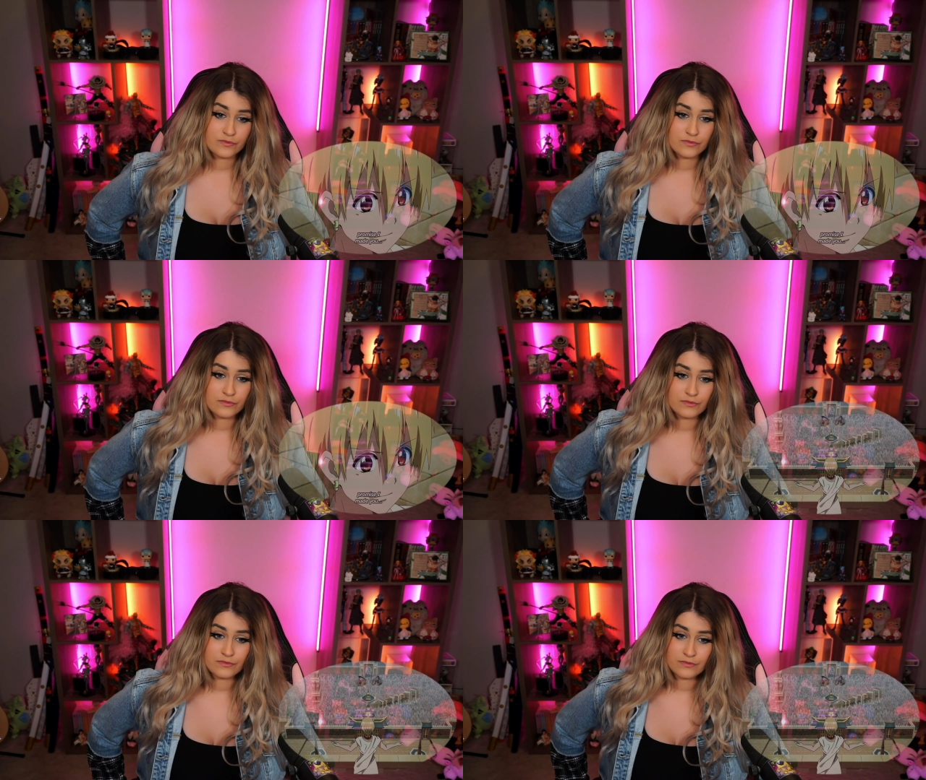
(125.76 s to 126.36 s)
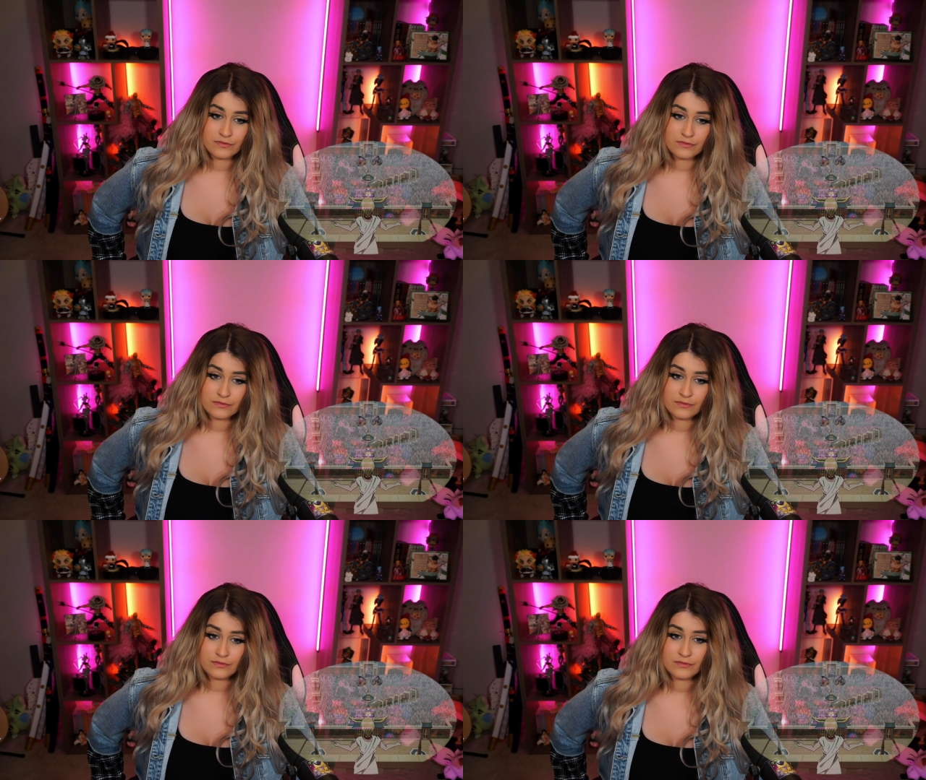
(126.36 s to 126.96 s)

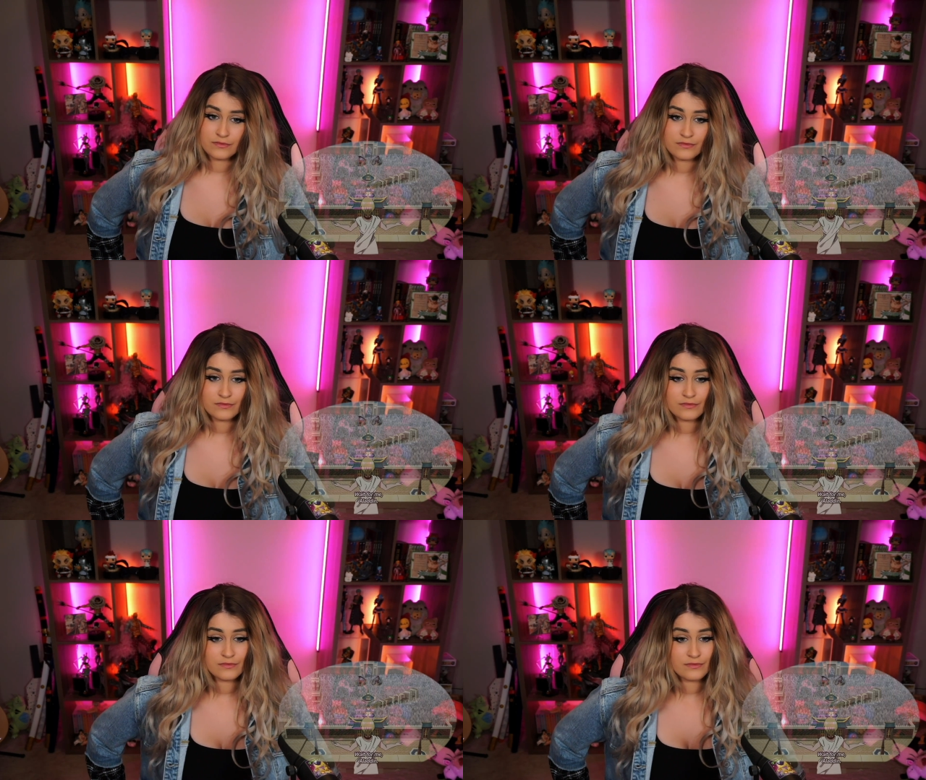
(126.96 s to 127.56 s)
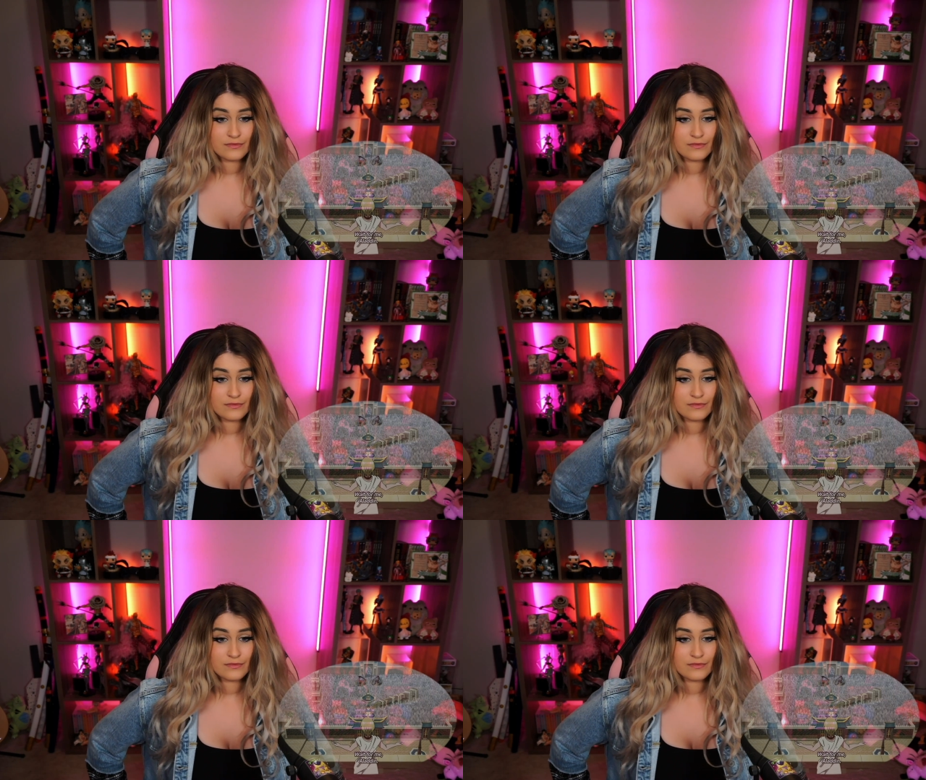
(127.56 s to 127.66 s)
(no one is talking)